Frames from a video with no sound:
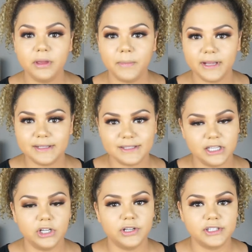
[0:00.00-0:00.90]
that my
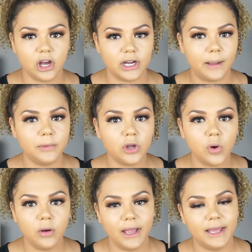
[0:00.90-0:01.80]
concealer is on, I'm gonna
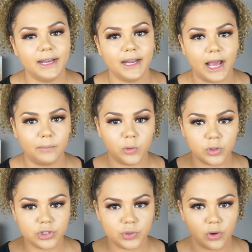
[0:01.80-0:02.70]
go ahead and I'm
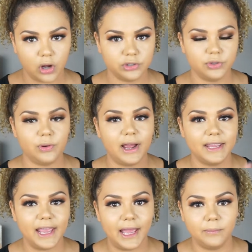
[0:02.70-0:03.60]
going to contour. I
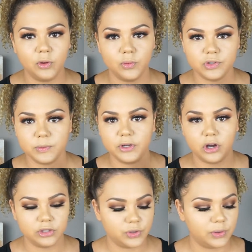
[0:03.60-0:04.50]
am going to be
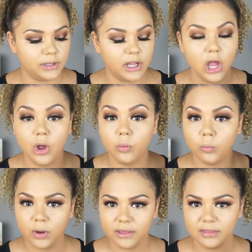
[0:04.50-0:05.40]
contouring
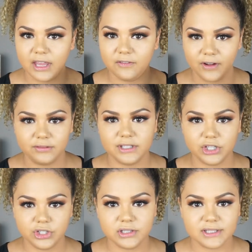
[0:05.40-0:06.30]
with a
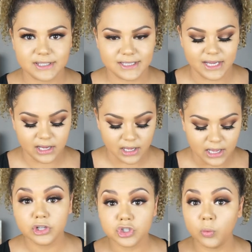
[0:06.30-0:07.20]
foundation stick.
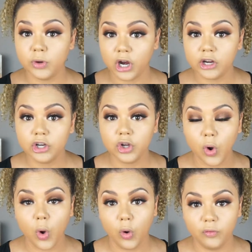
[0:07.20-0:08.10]
So we are gonna
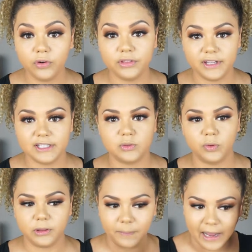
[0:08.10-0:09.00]
go over this
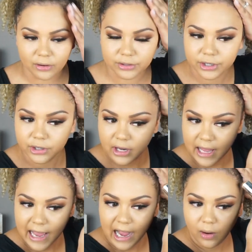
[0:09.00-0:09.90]
with a powder.
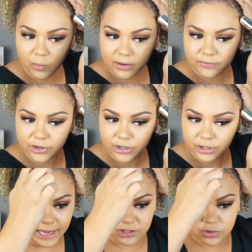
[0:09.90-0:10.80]
However,
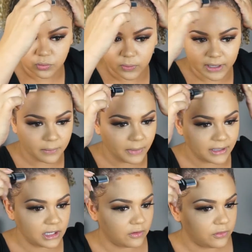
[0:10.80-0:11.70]
I do
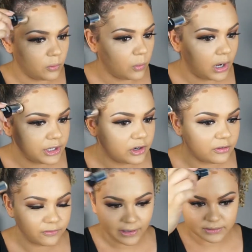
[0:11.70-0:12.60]
recommend, if you want your
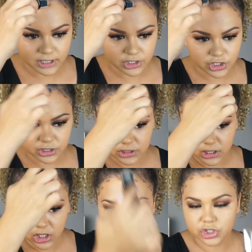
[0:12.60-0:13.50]
foundation
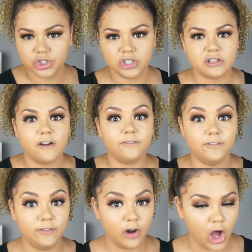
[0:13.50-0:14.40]
to just
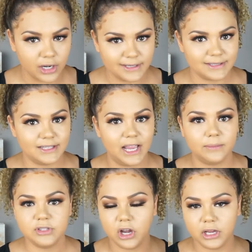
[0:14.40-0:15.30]
flawlessly,
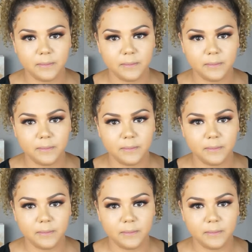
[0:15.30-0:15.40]
I'm talking